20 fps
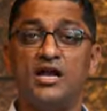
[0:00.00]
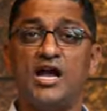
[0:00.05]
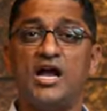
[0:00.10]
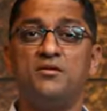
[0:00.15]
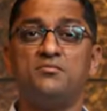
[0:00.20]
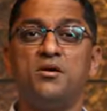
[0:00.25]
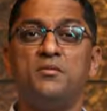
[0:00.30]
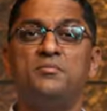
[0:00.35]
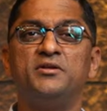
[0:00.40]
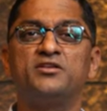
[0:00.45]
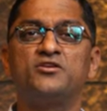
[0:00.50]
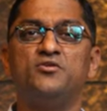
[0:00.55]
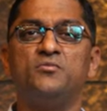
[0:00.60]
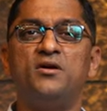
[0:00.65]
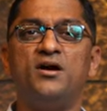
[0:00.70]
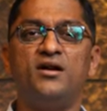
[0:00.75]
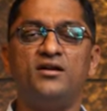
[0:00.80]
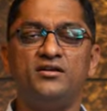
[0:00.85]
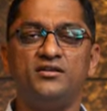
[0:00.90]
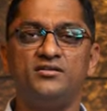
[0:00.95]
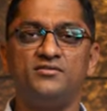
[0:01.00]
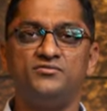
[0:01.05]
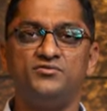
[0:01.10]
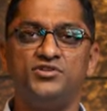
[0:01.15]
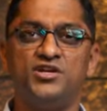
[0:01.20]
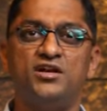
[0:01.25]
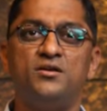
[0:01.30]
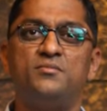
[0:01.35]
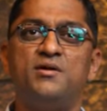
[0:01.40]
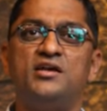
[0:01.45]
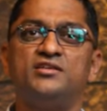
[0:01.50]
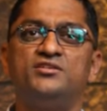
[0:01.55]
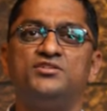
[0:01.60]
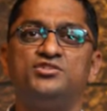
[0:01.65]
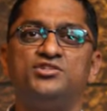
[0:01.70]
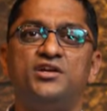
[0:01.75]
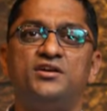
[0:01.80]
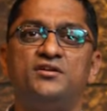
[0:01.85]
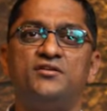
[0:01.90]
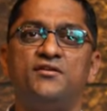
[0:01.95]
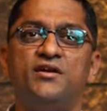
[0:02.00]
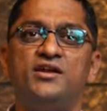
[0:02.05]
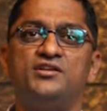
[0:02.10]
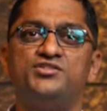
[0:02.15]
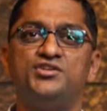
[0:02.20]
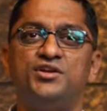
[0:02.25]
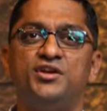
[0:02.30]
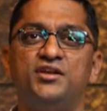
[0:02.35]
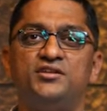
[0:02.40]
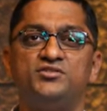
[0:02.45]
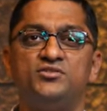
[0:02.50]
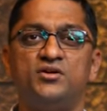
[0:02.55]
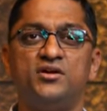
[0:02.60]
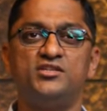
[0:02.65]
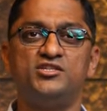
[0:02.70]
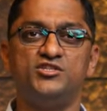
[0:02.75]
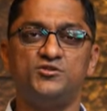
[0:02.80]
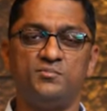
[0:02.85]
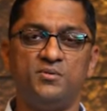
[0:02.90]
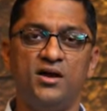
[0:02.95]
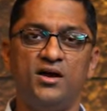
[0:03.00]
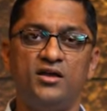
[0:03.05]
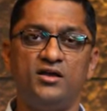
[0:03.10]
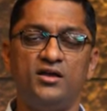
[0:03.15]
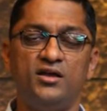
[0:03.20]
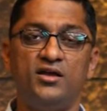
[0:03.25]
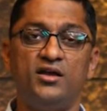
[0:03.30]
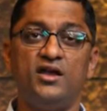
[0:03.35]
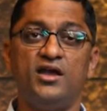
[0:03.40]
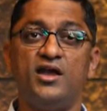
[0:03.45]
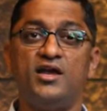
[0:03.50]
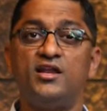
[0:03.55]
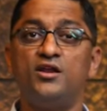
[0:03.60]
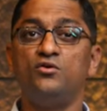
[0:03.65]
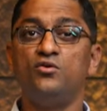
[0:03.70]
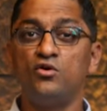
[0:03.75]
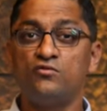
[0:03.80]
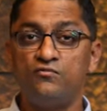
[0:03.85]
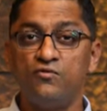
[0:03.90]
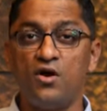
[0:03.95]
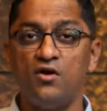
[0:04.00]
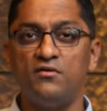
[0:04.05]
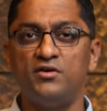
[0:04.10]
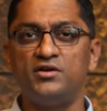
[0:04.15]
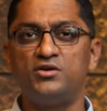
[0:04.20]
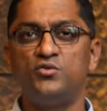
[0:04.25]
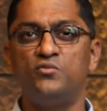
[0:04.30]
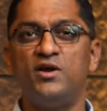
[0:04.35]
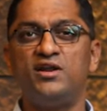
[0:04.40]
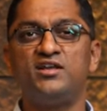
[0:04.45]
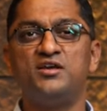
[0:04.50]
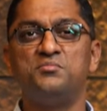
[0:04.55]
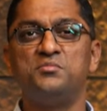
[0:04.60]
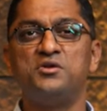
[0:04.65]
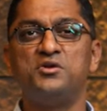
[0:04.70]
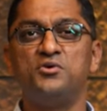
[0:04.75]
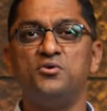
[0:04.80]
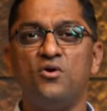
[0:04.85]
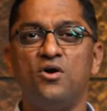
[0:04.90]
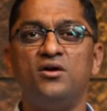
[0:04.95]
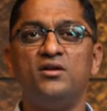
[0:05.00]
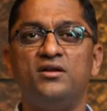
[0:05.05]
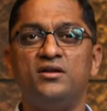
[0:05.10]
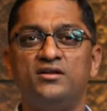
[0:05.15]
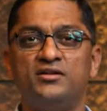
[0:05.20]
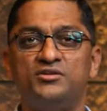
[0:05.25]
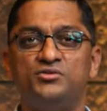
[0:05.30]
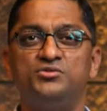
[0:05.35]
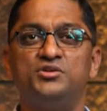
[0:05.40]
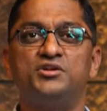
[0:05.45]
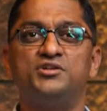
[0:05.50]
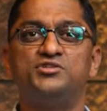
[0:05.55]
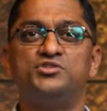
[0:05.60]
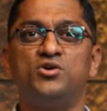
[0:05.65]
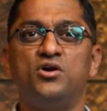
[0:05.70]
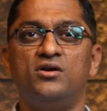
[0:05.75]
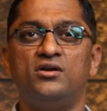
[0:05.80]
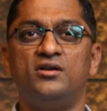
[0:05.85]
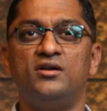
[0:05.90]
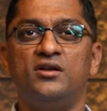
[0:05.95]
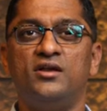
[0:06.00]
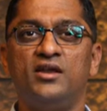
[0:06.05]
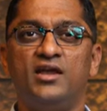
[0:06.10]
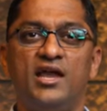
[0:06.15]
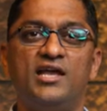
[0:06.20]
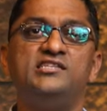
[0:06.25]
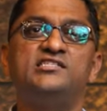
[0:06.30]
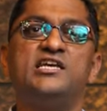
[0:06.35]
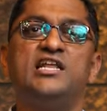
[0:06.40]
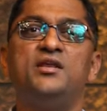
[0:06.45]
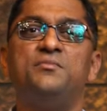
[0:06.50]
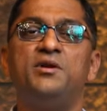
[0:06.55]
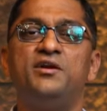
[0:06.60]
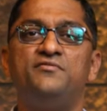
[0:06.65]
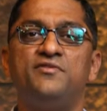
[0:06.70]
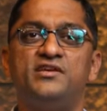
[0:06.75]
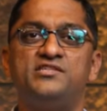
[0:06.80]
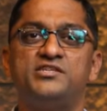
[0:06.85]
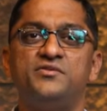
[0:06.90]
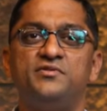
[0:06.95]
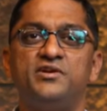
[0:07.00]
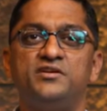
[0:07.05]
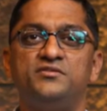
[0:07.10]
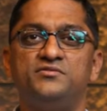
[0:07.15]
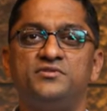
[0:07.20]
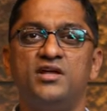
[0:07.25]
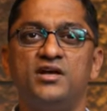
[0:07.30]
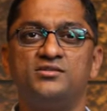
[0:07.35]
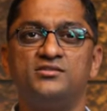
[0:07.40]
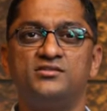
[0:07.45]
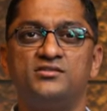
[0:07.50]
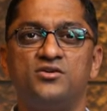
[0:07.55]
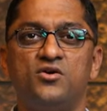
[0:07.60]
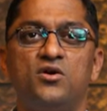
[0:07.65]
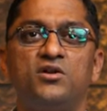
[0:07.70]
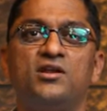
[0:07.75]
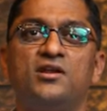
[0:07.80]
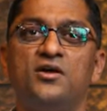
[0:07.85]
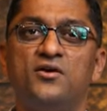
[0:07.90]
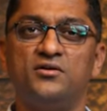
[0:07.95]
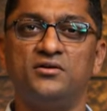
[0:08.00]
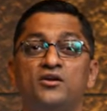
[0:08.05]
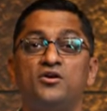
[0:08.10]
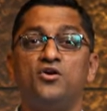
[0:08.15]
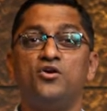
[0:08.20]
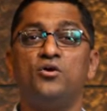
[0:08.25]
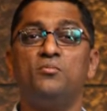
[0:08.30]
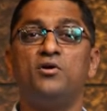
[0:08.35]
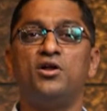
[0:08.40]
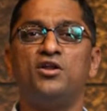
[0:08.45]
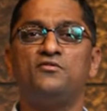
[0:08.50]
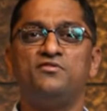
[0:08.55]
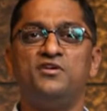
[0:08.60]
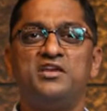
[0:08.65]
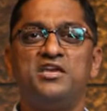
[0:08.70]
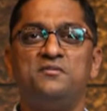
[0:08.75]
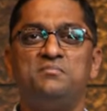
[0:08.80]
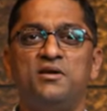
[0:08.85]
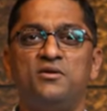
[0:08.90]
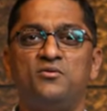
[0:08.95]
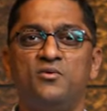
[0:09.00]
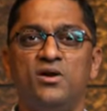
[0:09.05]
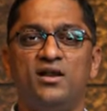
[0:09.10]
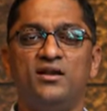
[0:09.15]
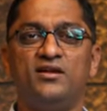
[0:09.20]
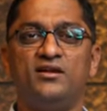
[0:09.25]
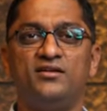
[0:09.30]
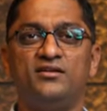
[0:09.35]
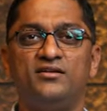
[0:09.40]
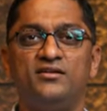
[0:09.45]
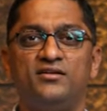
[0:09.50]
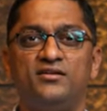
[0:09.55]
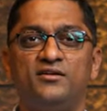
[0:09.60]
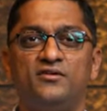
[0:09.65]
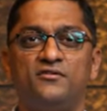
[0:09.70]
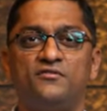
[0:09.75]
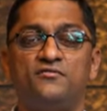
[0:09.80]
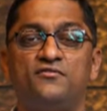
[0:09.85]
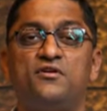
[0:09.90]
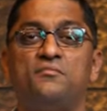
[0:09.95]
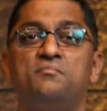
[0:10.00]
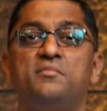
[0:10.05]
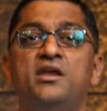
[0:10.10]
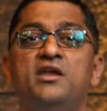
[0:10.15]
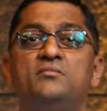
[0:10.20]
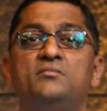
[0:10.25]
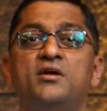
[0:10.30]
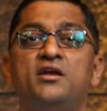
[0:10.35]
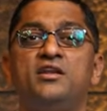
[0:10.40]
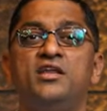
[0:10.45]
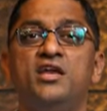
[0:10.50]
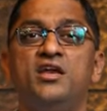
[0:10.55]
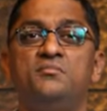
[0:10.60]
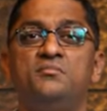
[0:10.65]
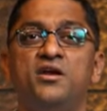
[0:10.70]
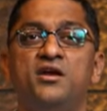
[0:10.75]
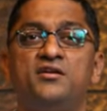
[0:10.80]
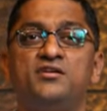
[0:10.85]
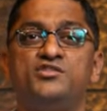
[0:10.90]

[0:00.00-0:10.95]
I'm Amit Kumar, General Manager, Sheraton Grand Chennai Resort and Spa. And I look forward to welcoming you all to the resort and celebrate festivities with us all along. Hope all of you are keeping well. From me and my team here